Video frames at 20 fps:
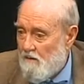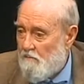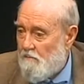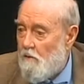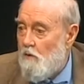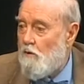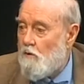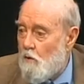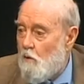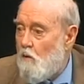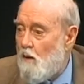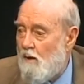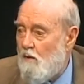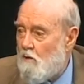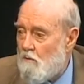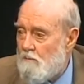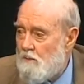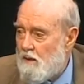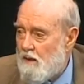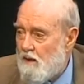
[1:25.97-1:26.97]
for the
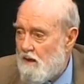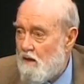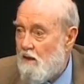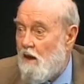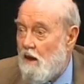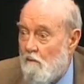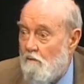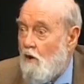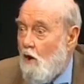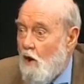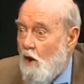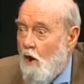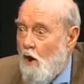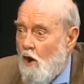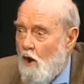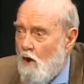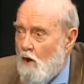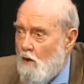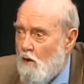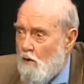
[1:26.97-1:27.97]
well-being of
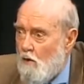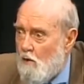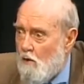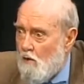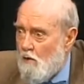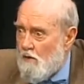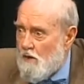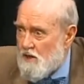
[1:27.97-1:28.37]
all